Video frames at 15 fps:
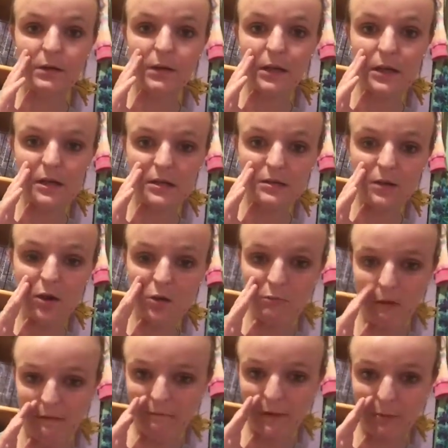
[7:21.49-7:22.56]
is on
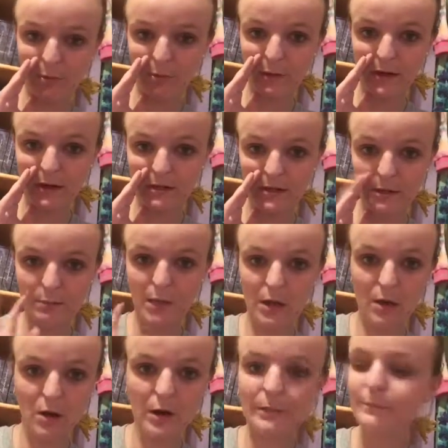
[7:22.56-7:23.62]
my February
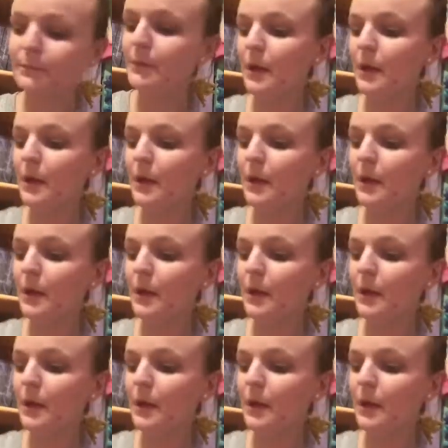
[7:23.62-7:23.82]
TBR,